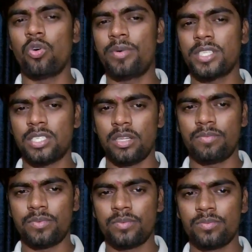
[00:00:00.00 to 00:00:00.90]
over
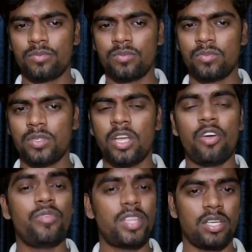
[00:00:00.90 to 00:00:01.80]
self
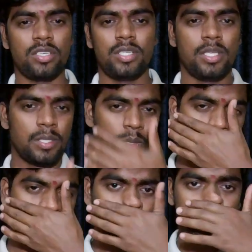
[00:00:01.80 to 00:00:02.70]
with us.
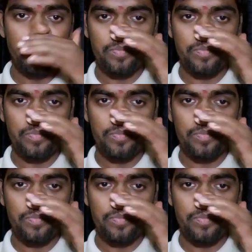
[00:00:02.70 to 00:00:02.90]
Okay,